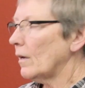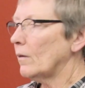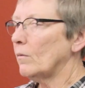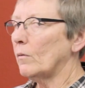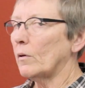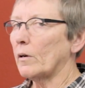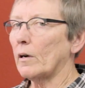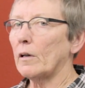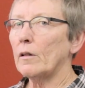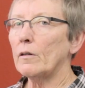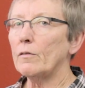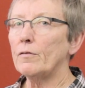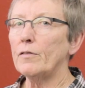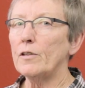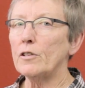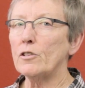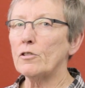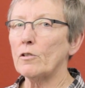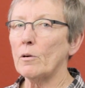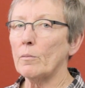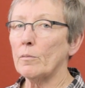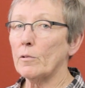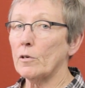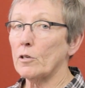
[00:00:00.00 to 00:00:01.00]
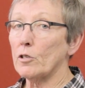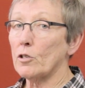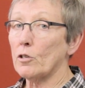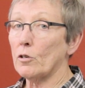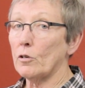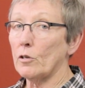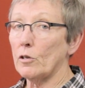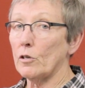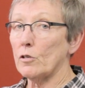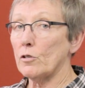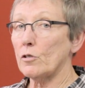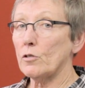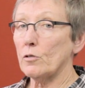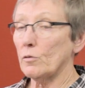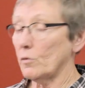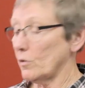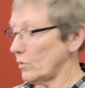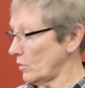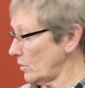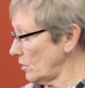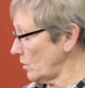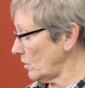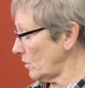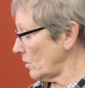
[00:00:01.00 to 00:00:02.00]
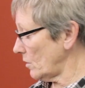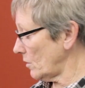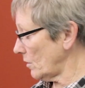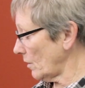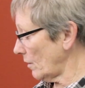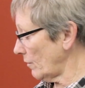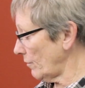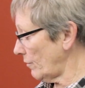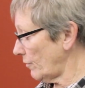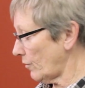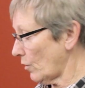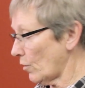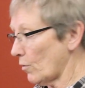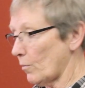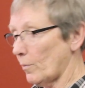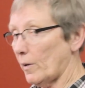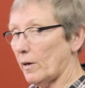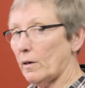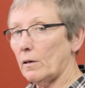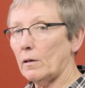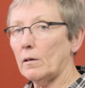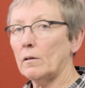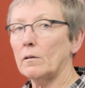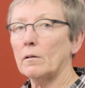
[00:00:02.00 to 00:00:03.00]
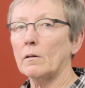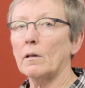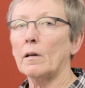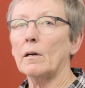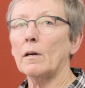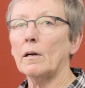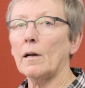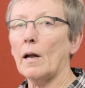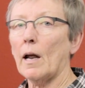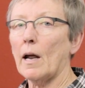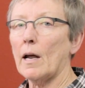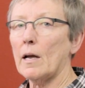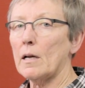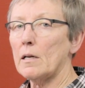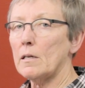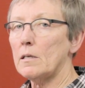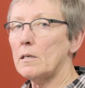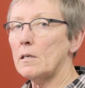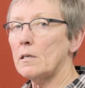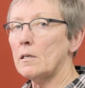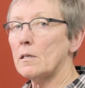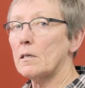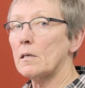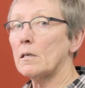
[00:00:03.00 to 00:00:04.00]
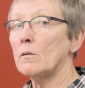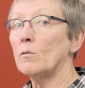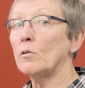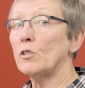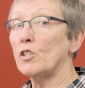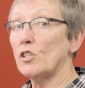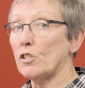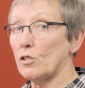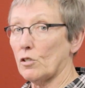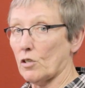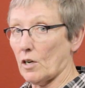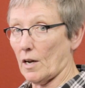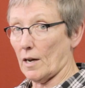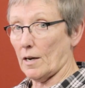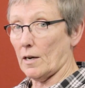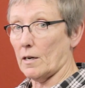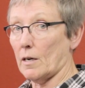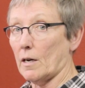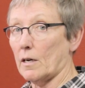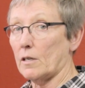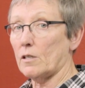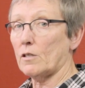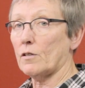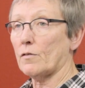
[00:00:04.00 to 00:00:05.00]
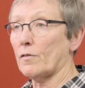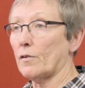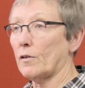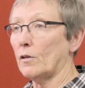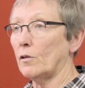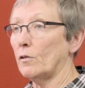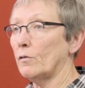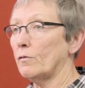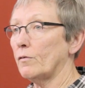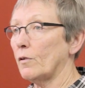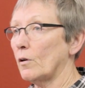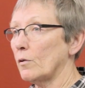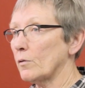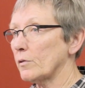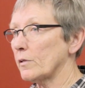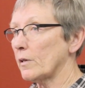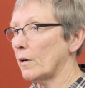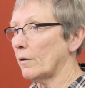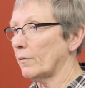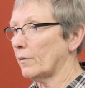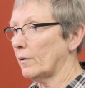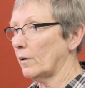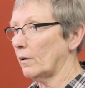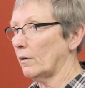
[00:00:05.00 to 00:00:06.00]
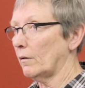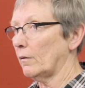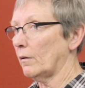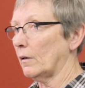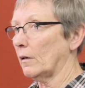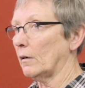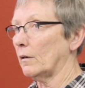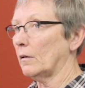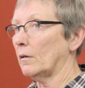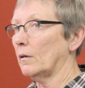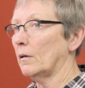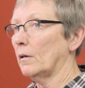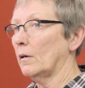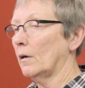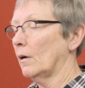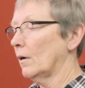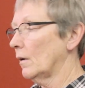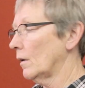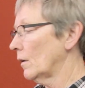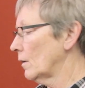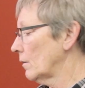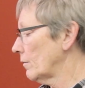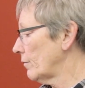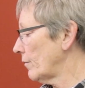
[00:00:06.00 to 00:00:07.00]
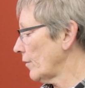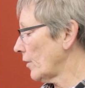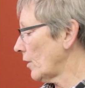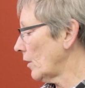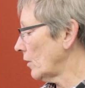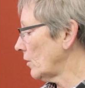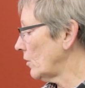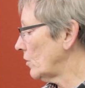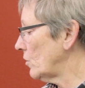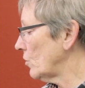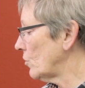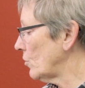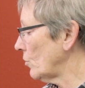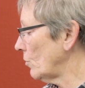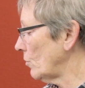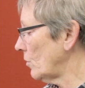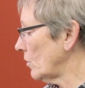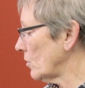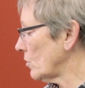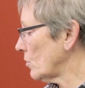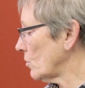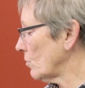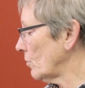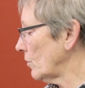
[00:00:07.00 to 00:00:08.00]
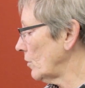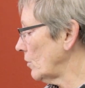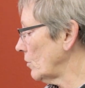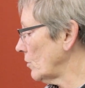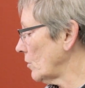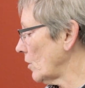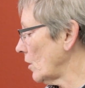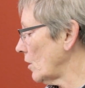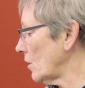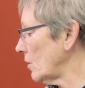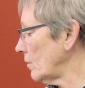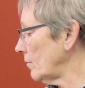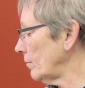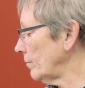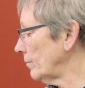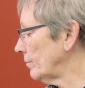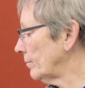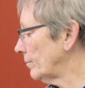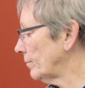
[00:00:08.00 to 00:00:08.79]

One other feature I'm going to show you as soon as this is done foaming that it has, which is kind of nice for you folks out there that forget to do this when you're done.